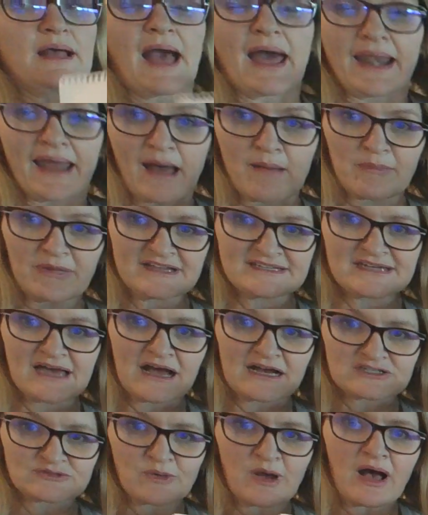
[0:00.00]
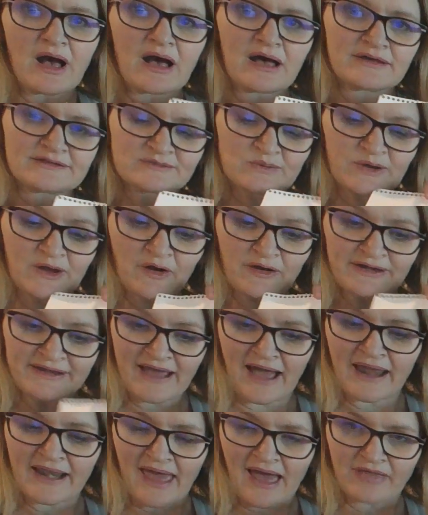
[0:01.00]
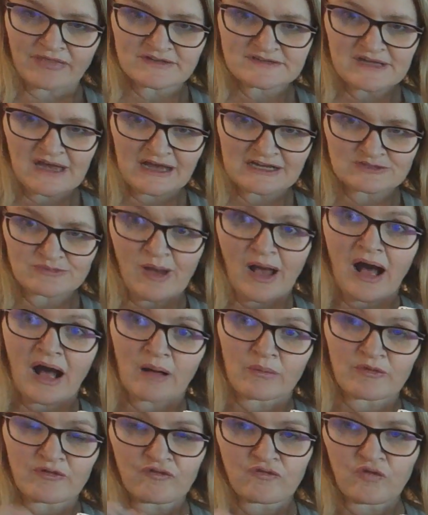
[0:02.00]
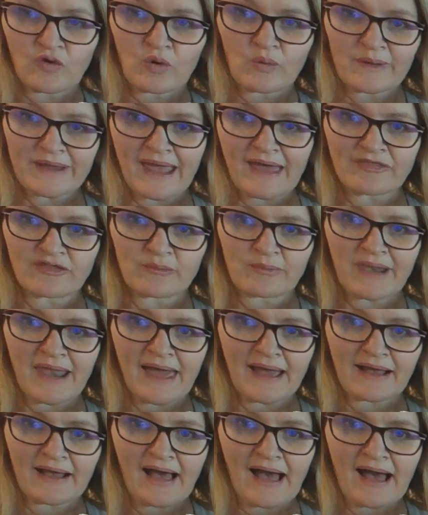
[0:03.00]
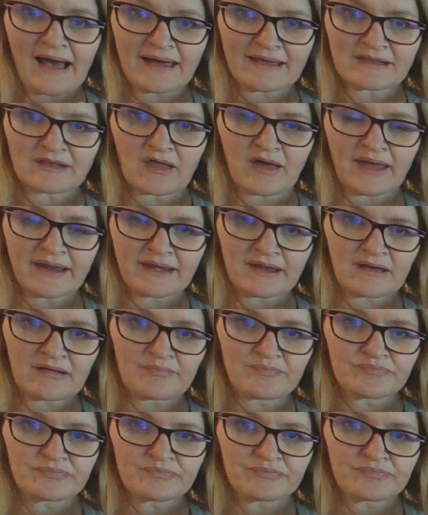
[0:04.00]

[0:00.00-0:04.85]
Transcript: cut out my Taj Mahal. So we're going to cut out the Taj Mahal before we add the black art liner.